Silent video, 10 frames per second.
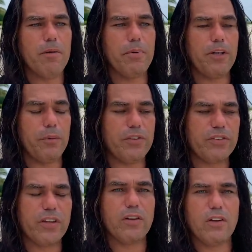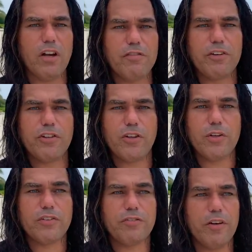but that we still love each other
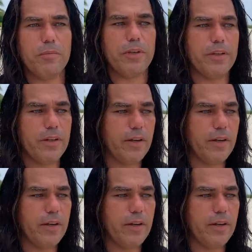as a family.